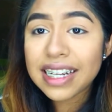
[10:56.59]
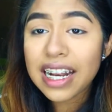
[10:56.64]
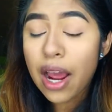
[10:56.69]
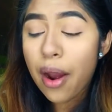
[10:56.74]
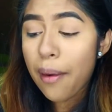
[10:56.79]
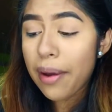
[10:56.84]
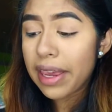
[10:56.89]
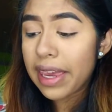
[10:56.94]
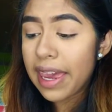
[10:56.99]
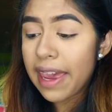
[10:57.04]
and
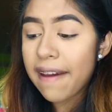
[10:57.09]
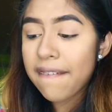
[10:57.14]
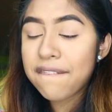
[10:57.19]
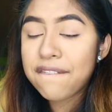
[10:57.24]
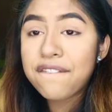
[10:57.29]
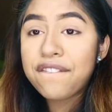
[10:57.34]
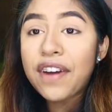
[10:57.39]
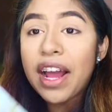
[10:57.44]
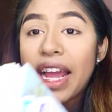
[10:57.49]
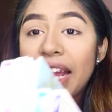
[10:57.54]
now I can't
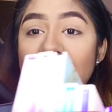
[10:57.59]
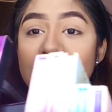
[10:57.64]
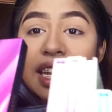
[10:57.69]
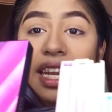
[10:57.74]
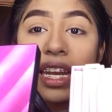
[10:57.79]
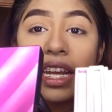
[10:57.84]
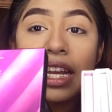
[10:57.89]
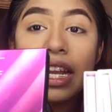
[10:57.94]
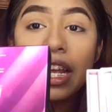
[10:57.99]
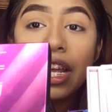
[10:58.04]
find
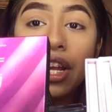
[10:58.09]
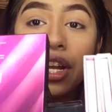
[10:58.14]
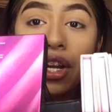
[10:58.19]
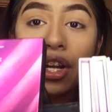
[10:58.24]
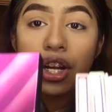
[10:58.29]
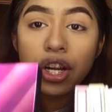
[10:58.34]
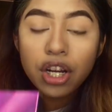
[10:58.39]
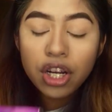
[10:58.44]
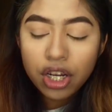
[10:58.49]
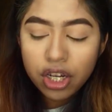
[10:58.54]
it in
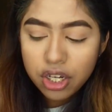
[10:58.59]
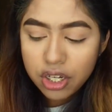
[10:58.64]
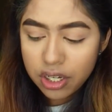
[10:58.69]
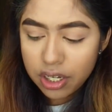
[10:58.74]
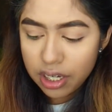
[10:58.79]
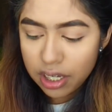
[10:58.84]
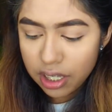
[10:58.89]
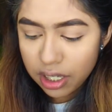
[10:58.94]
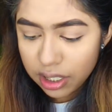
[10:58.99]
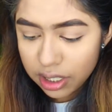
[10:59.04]
here.
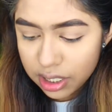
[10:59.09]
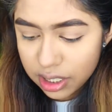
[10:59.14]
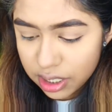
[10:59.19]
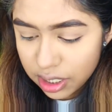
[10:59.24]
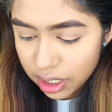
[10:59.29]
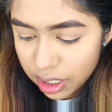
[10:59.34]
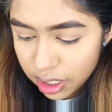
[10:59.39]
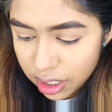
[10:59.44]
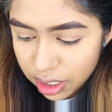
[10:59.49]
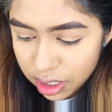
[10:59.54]
Okay, let's
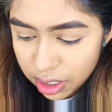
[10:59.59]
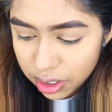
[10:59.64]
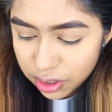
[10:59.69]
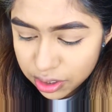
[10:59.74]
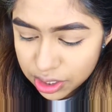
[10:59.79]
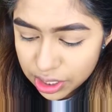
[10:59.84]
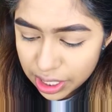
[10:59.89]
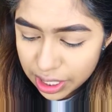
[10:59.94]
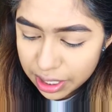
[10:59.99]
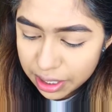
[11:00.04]
see.
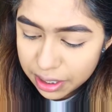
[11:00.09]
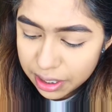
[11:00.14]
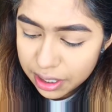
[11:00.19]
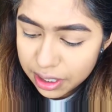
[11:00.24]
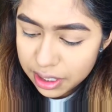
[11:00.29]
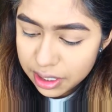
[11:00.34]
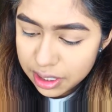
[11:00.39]
Watch your hair.